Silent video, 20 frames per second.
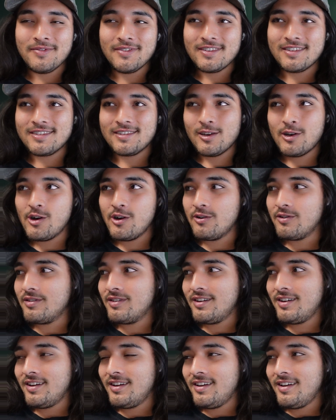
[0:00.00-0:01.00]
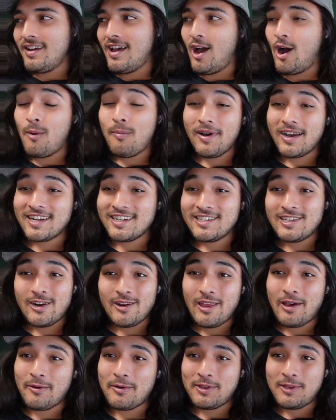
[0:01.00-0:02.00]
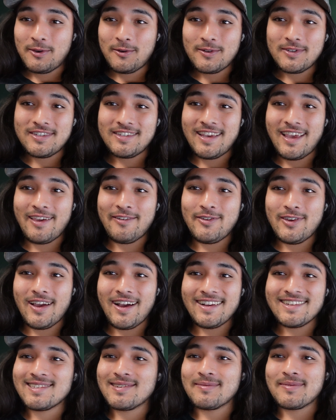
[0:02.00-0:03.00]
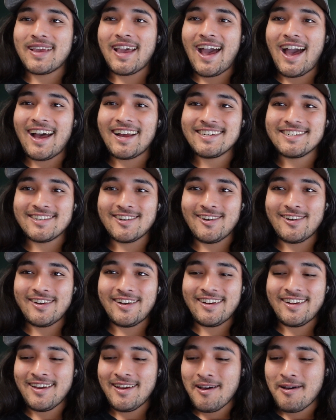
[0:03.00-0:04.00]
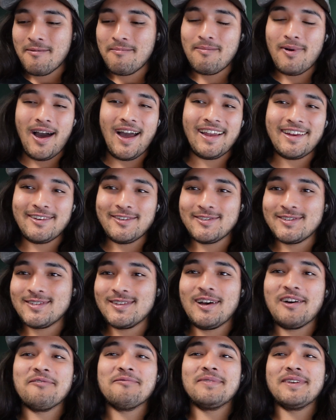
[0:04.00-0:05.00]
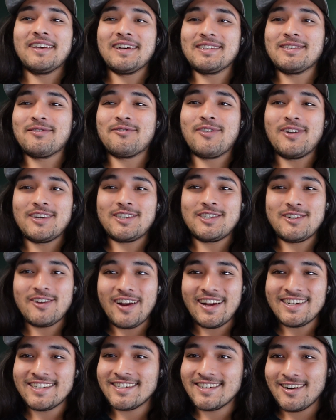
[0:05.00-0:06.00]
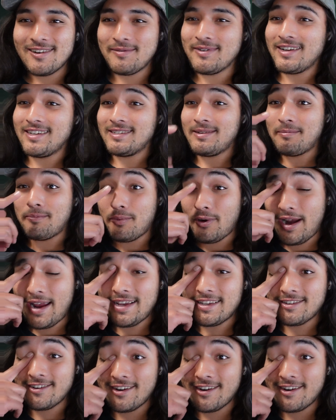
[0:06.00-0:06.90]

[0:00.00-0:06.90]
So I hope I can share that with you and save you guys some cash on buying new stuff because of frustration or because it breaks